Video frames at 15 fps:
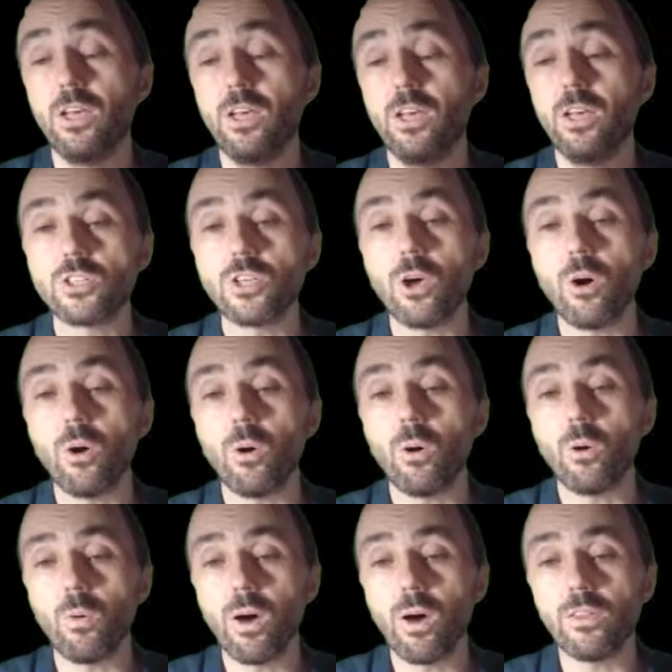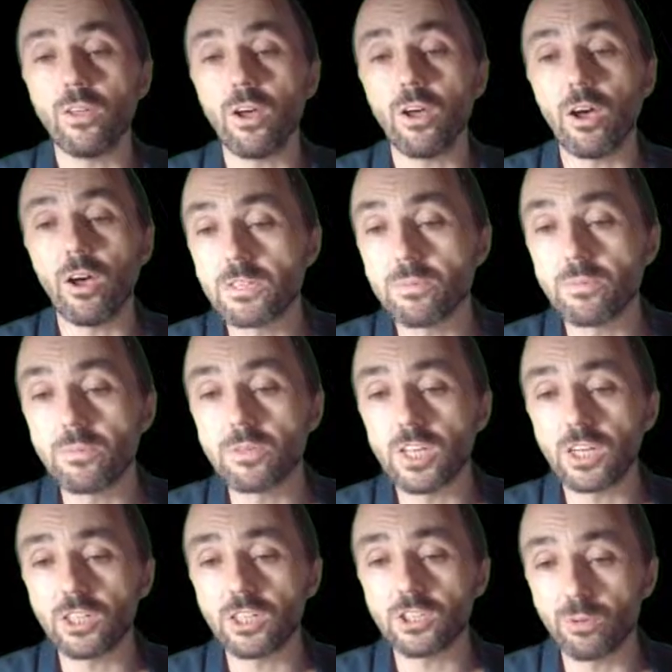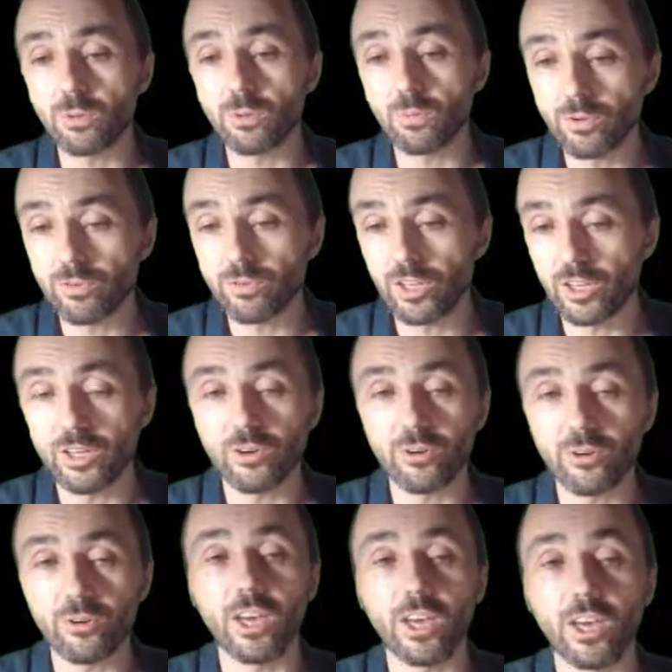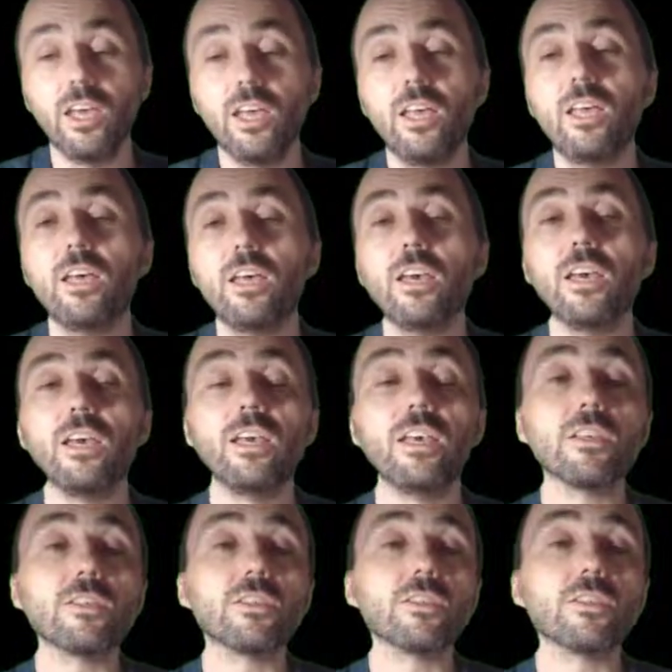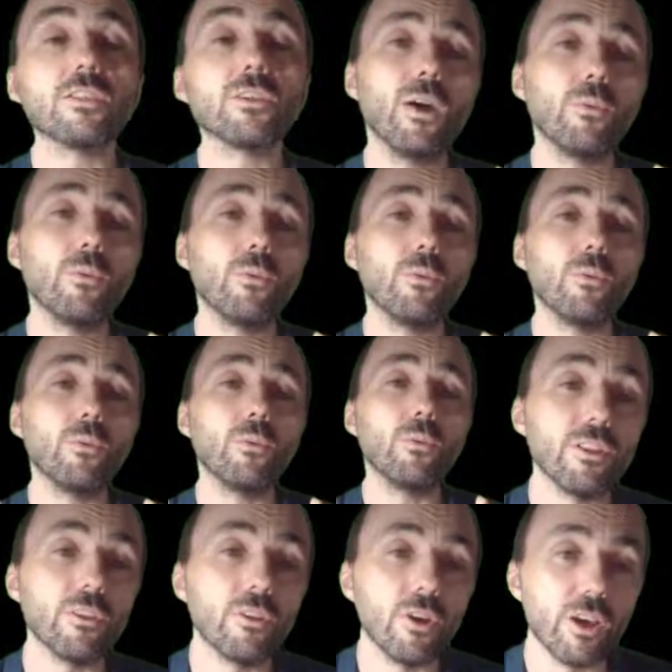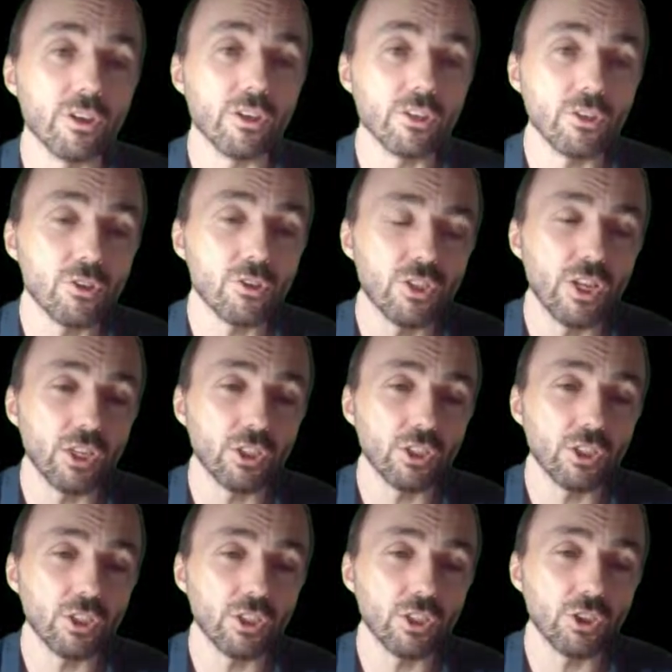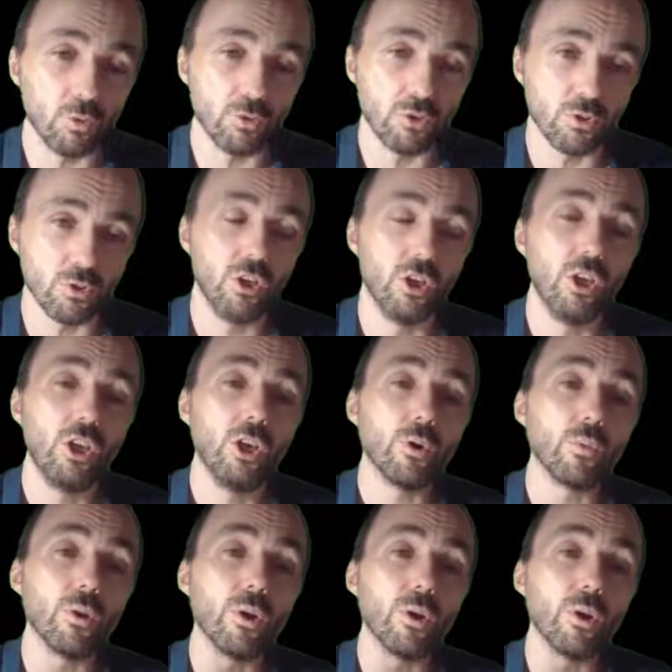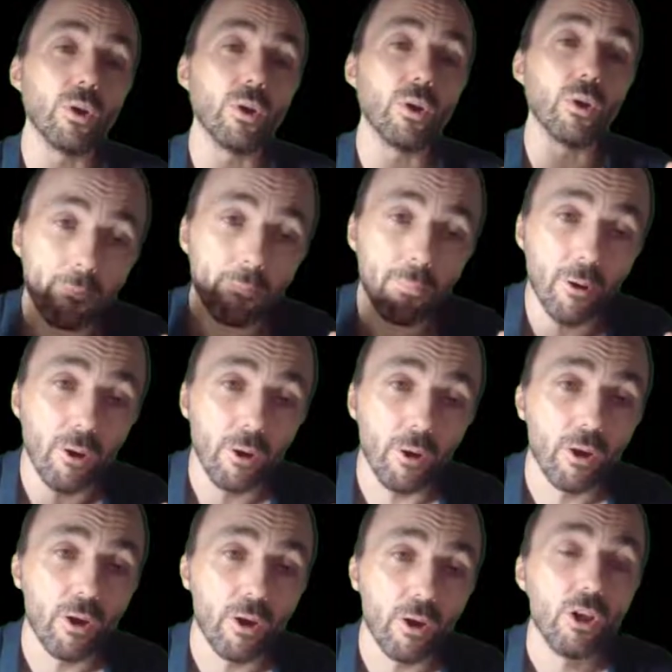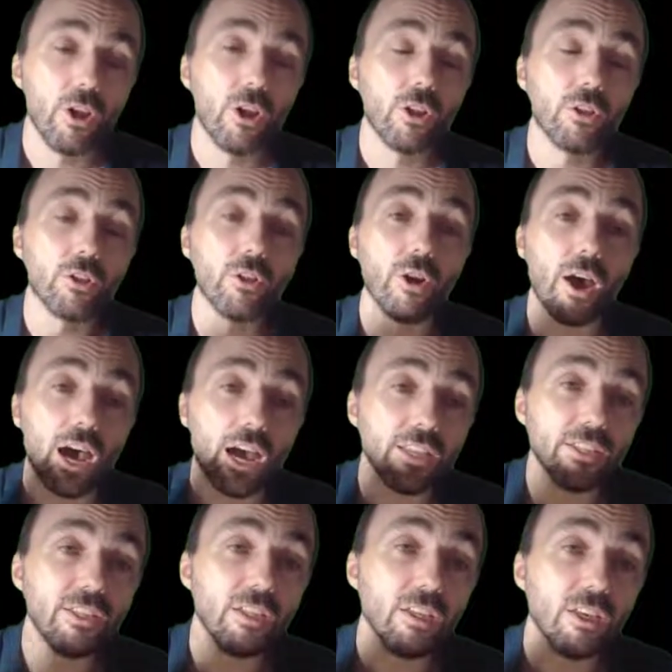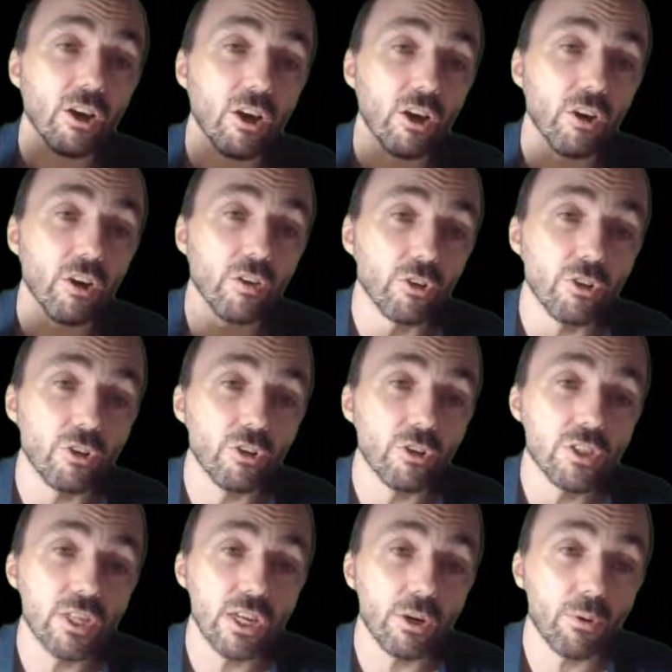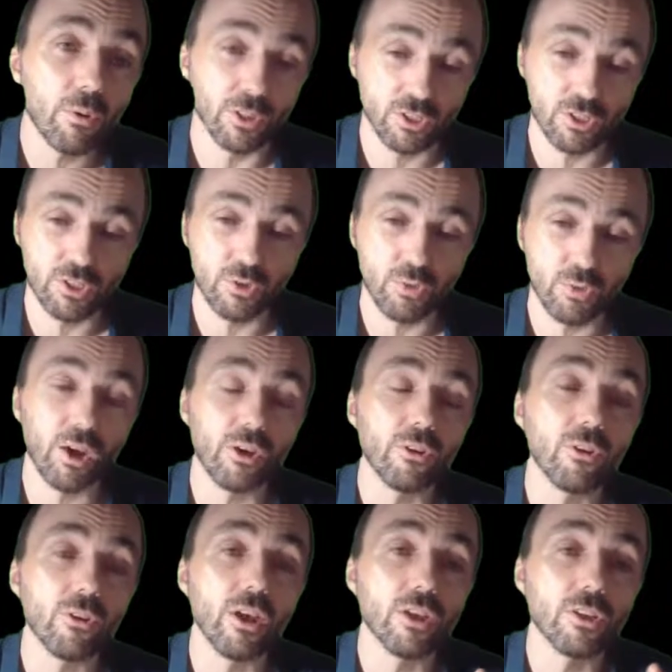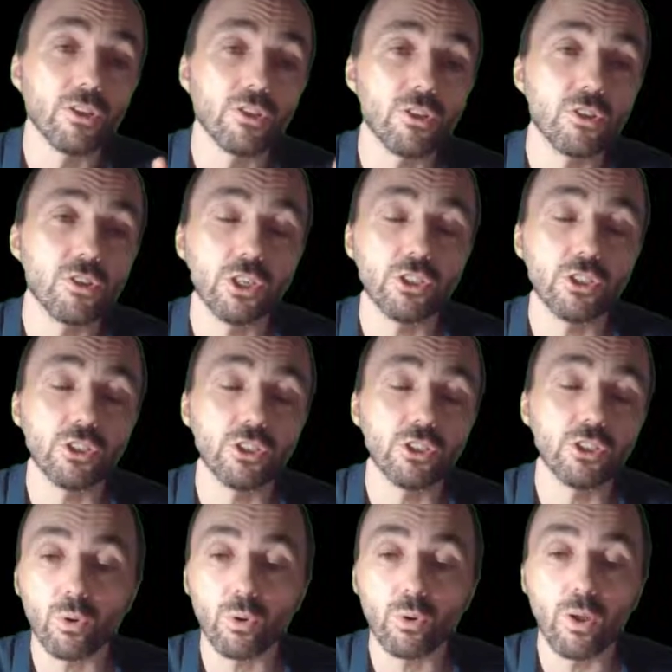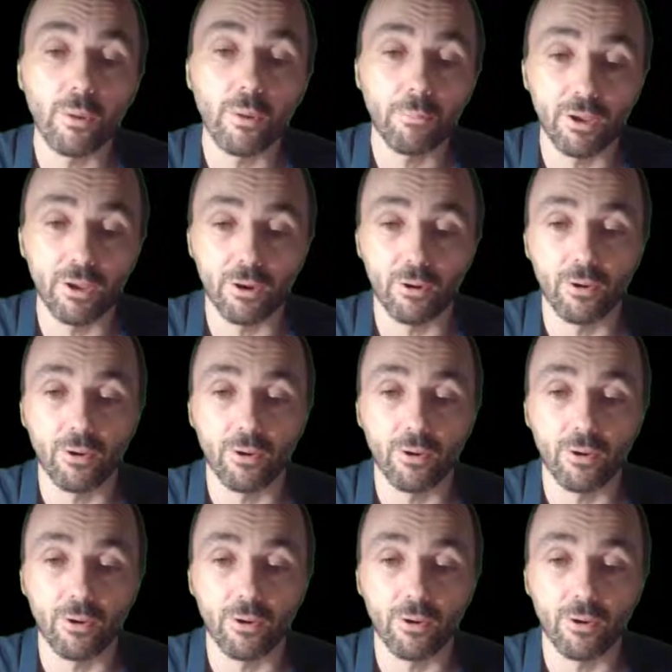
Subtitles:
So one optimization, briefly, okay, is when we find the association rules, we remember the ID of the sequence where the association rule appear.